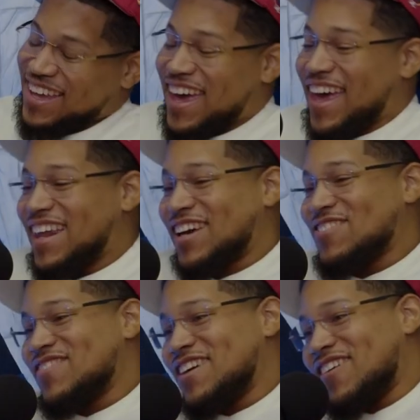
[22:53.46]
Hey, look
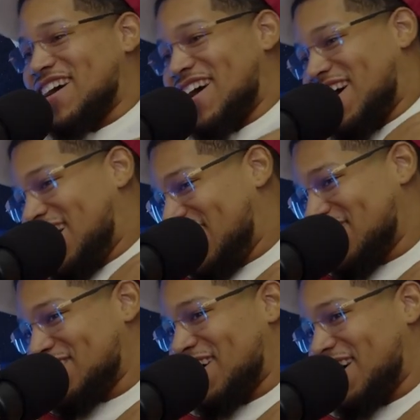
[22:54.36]
at me with
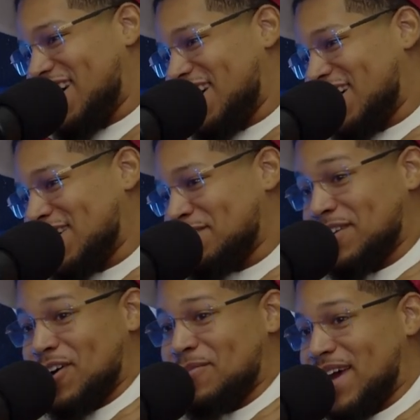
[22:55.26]

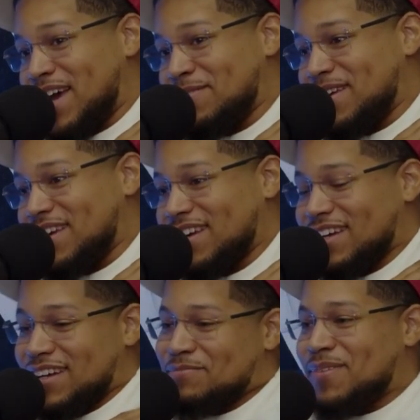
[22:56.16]
Lil Baby,
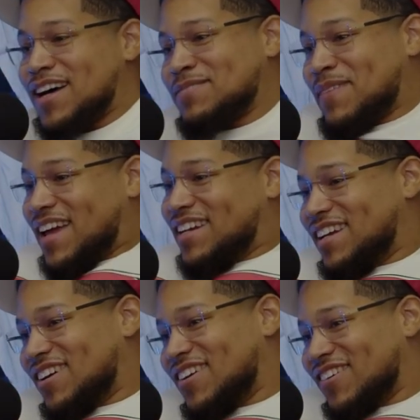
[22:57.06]
Boss Man
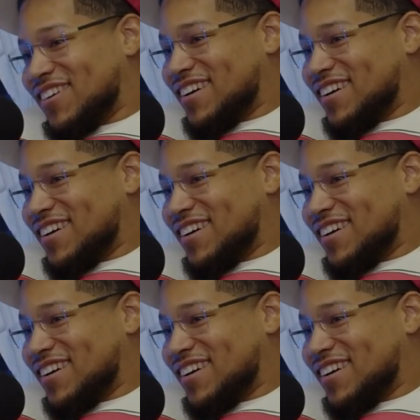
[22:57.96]
D-Lo.